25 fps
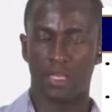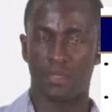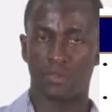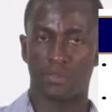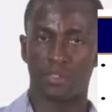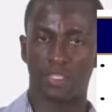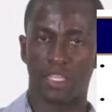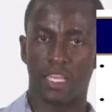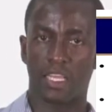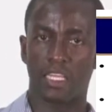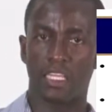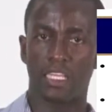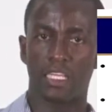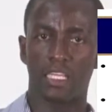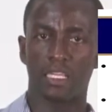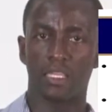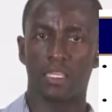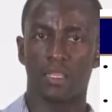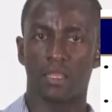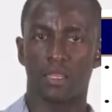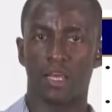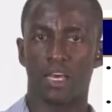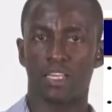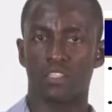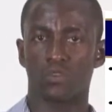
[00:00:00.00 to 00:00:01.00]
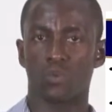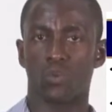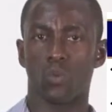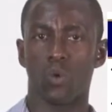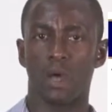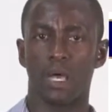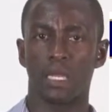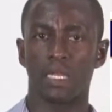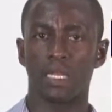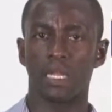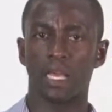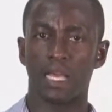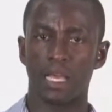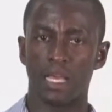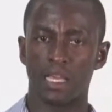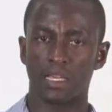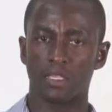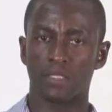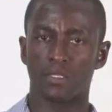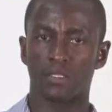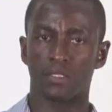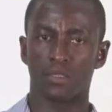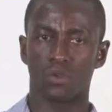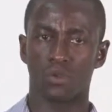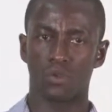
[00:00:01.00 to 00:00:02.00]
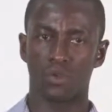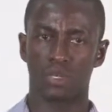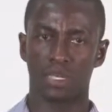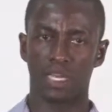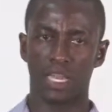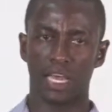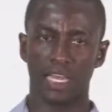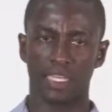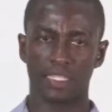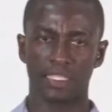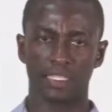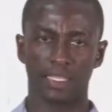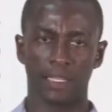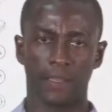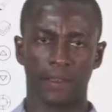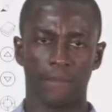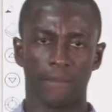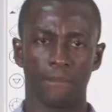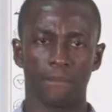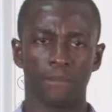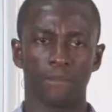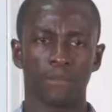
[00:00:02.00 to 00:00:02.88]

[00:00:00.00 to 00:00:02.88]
study that one is conducting.